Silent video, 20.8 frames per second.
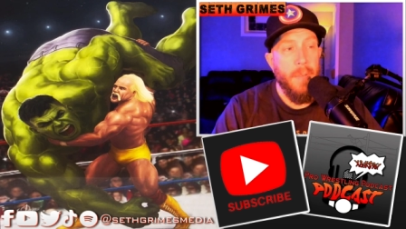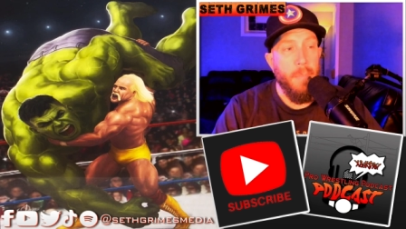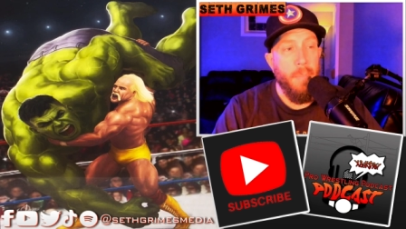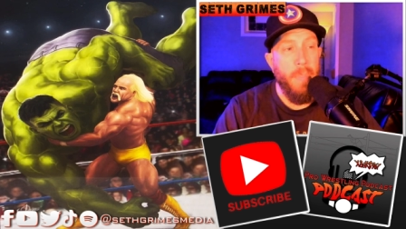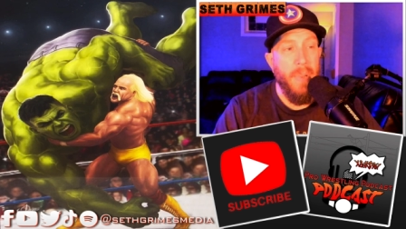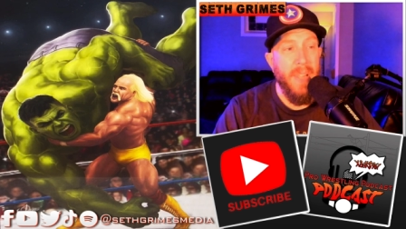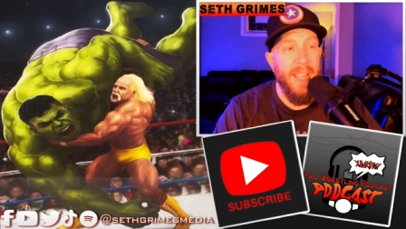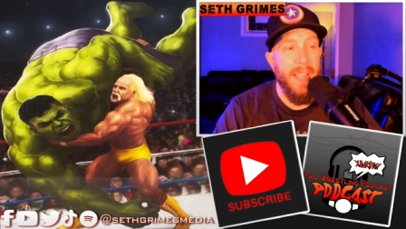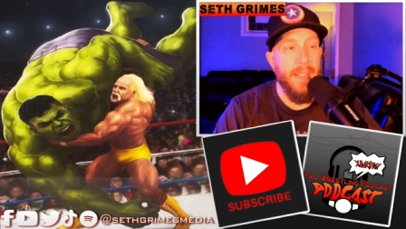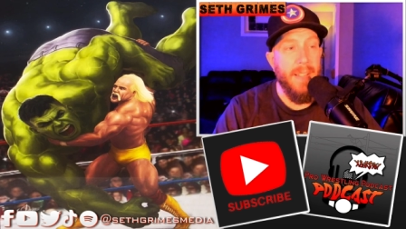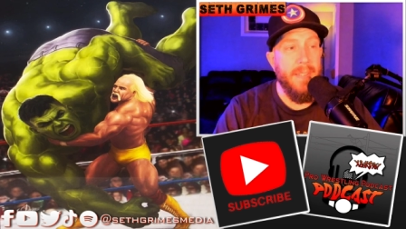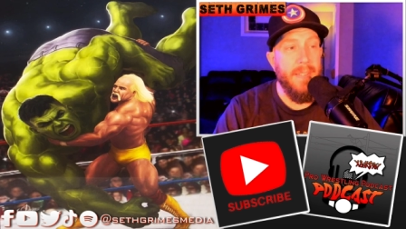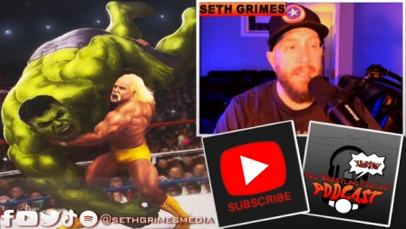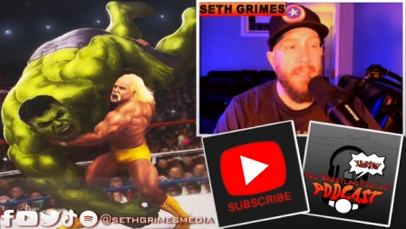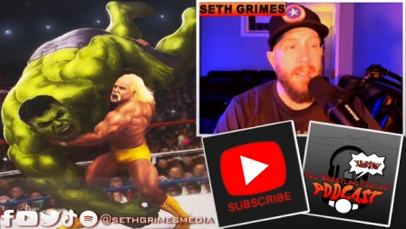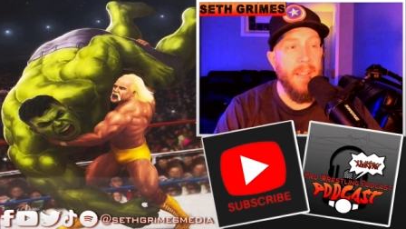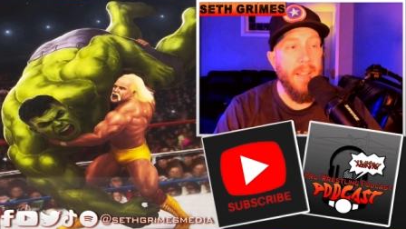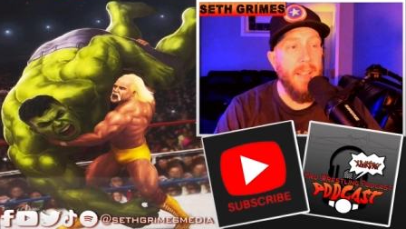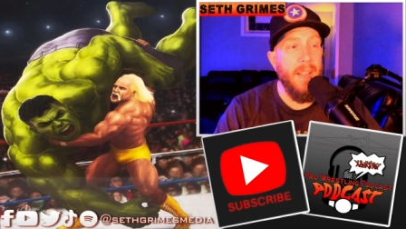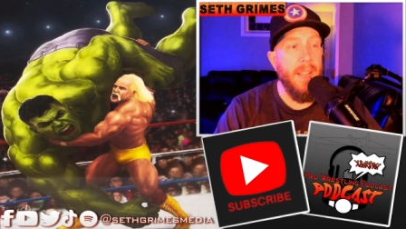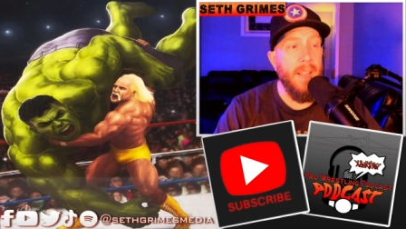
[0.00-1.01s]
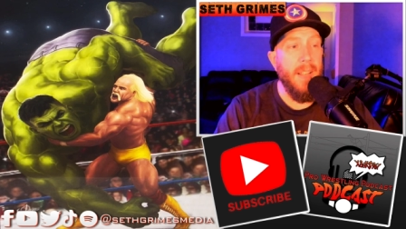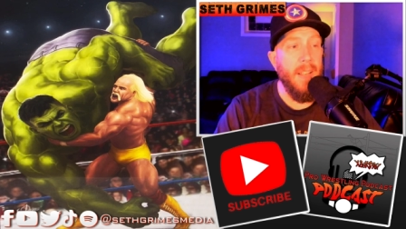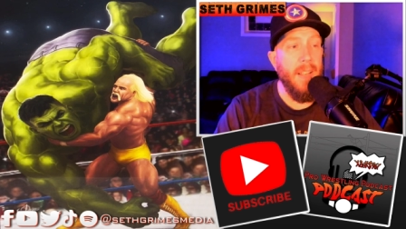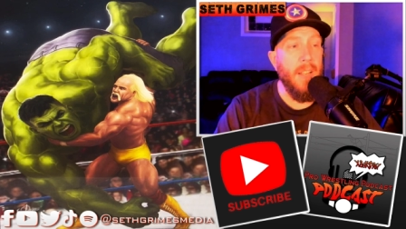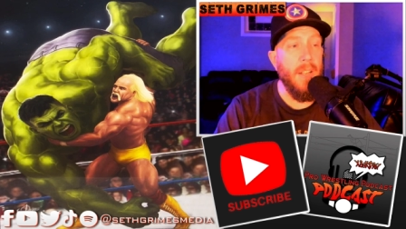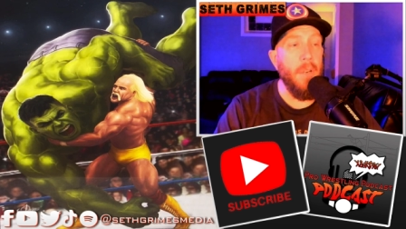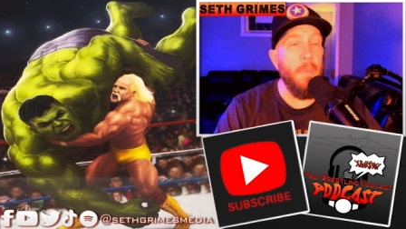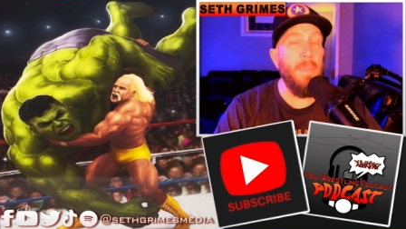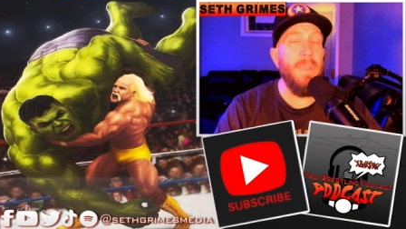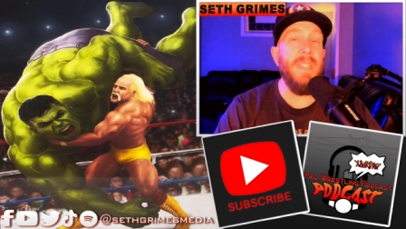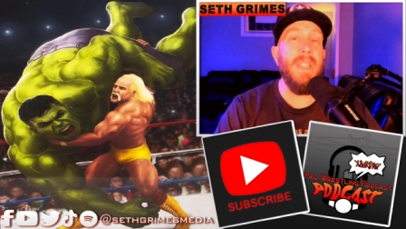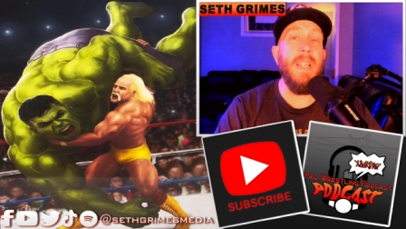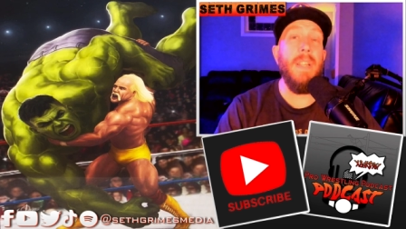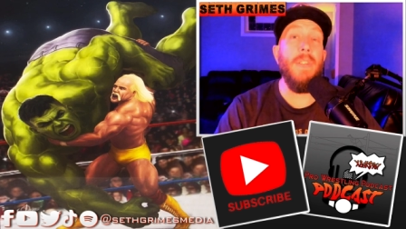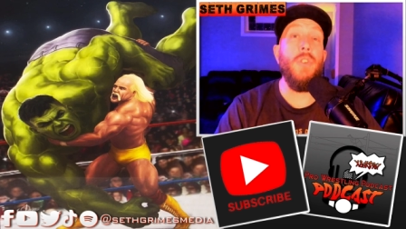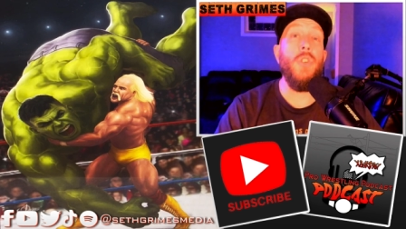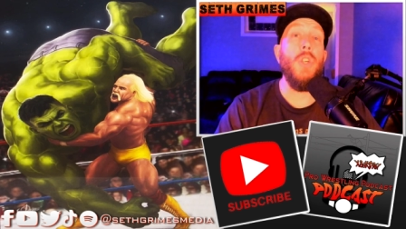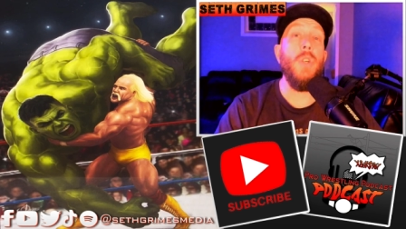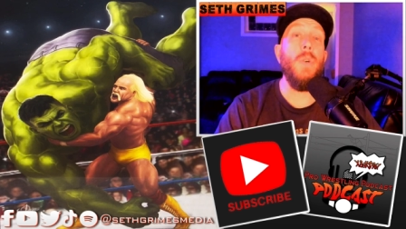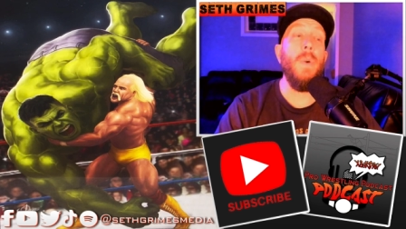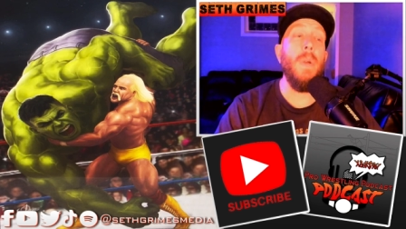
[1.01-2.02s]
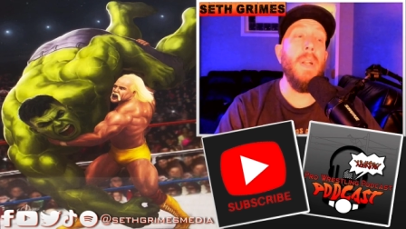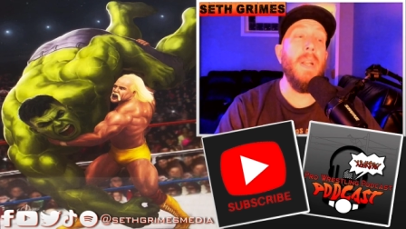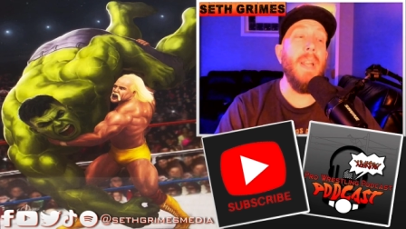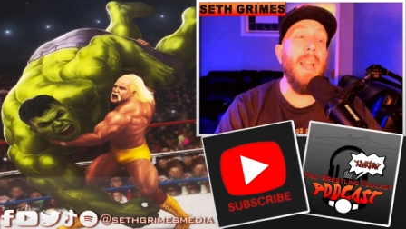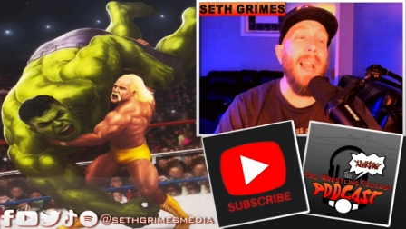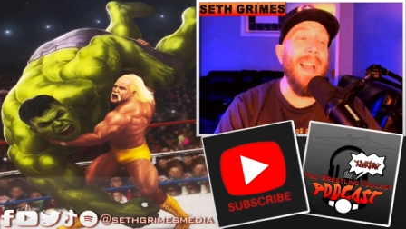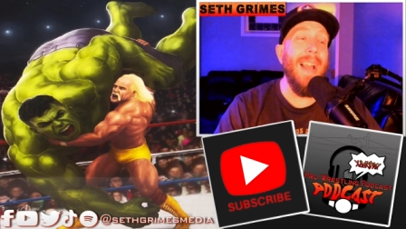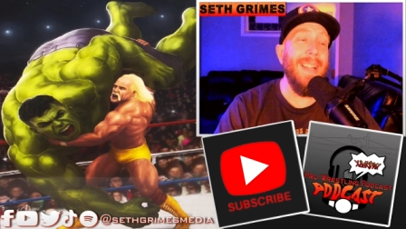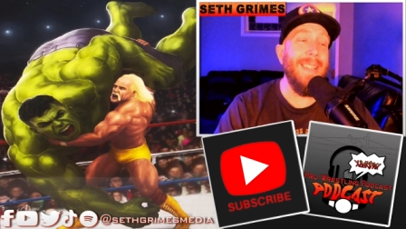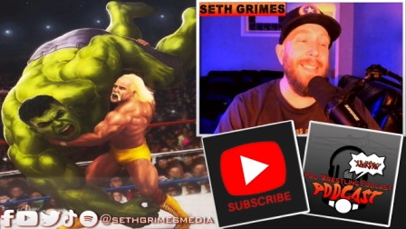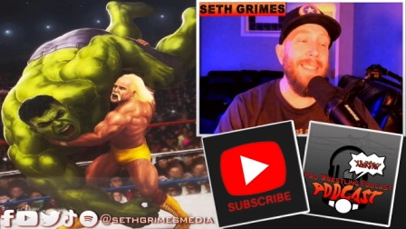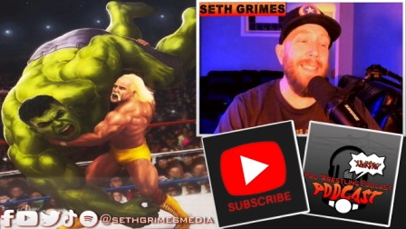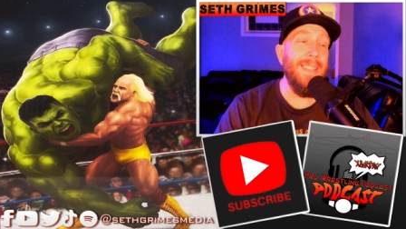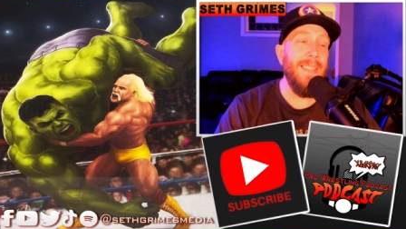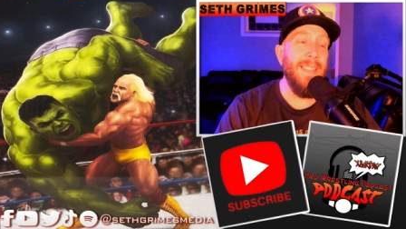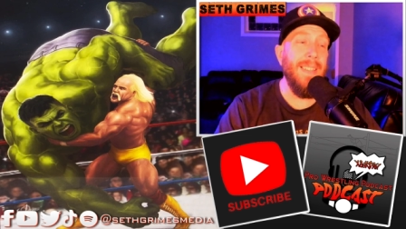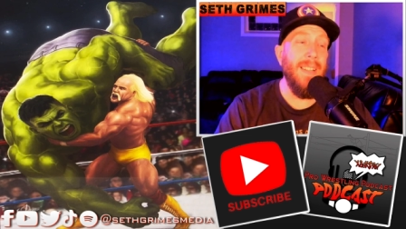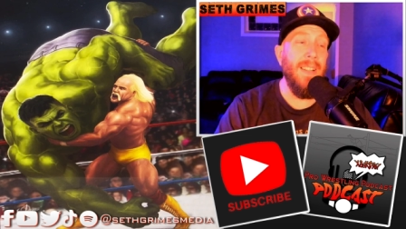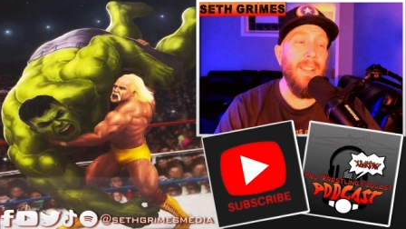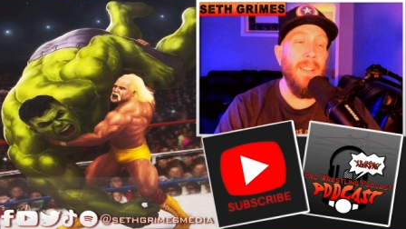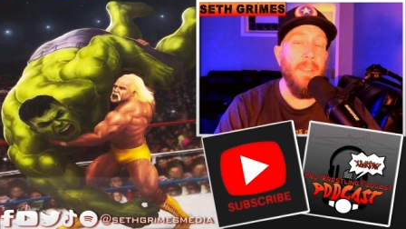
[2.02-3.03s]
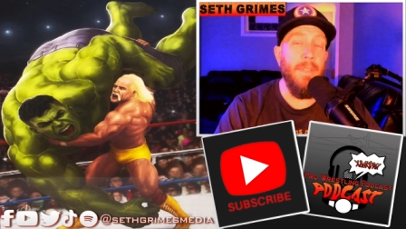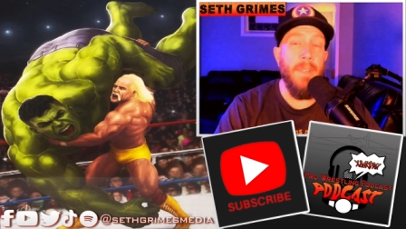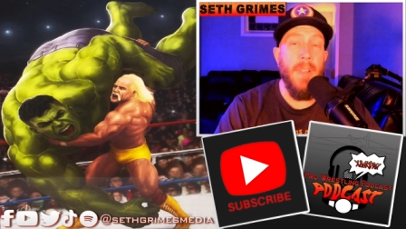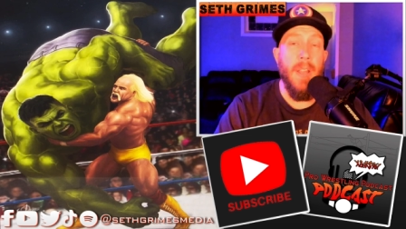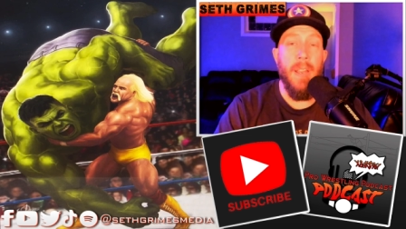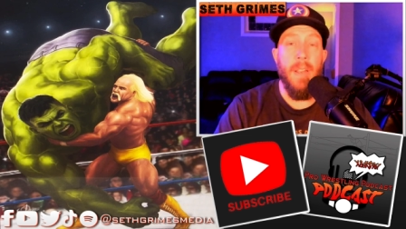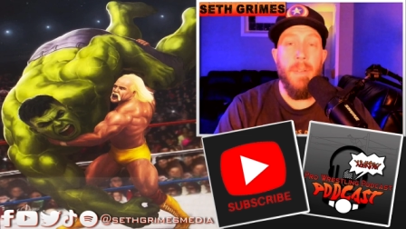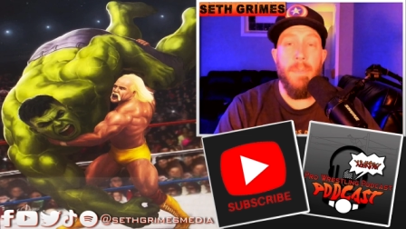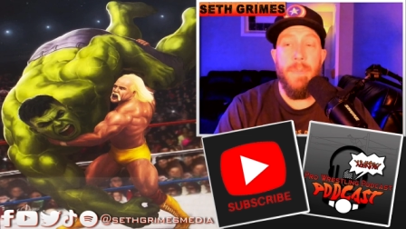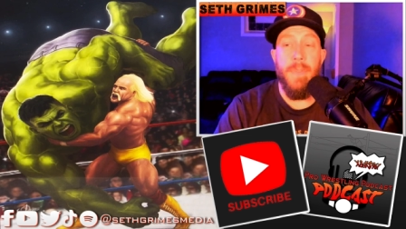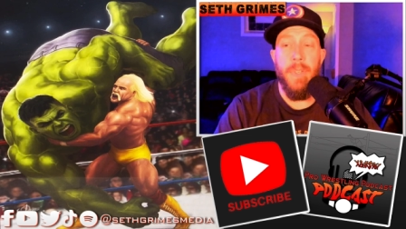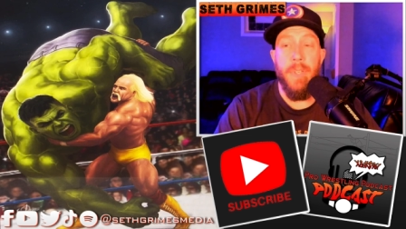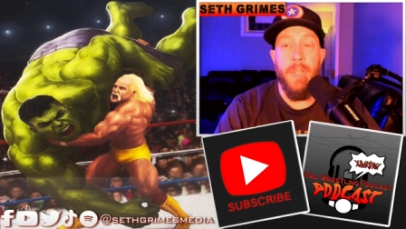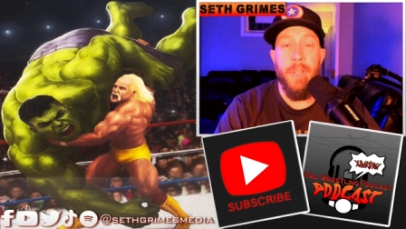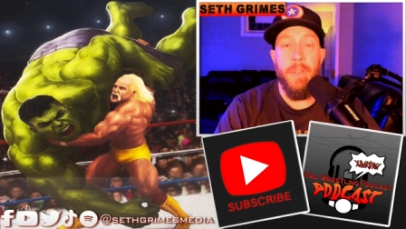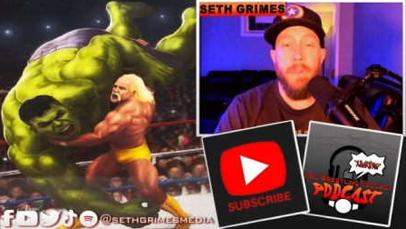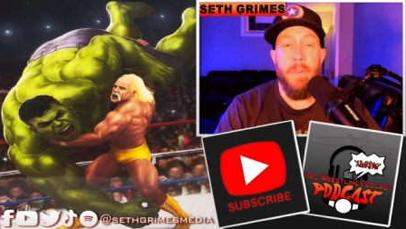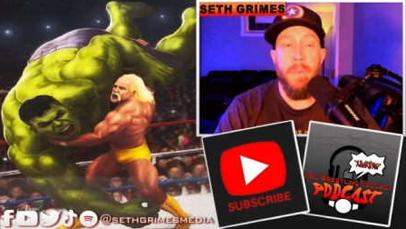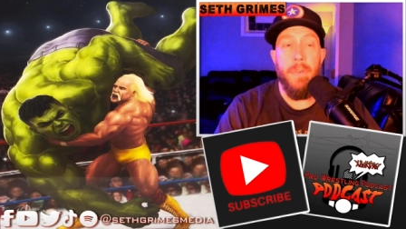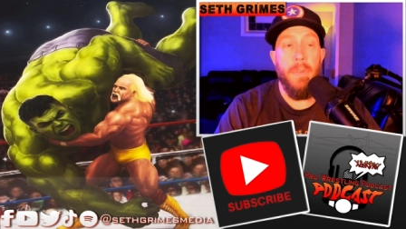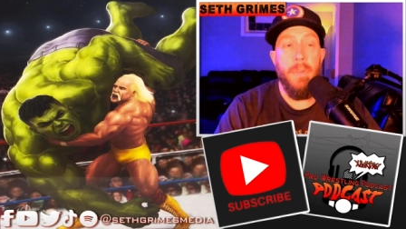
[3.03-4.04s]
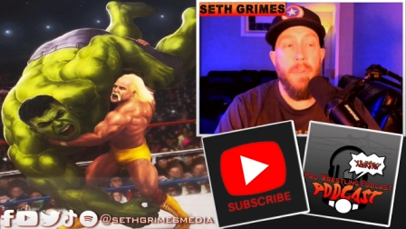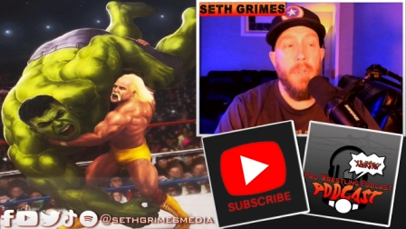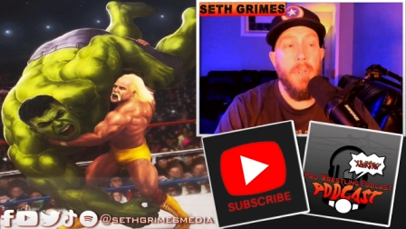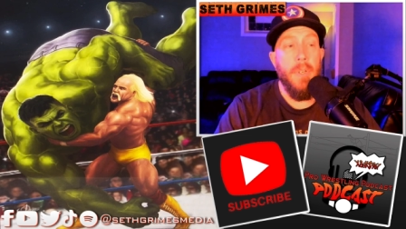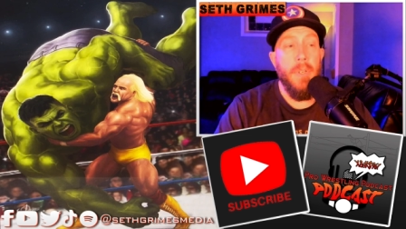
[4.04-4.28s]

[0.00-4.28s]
Be it uh, 100% true or not, I'll leave that up to you.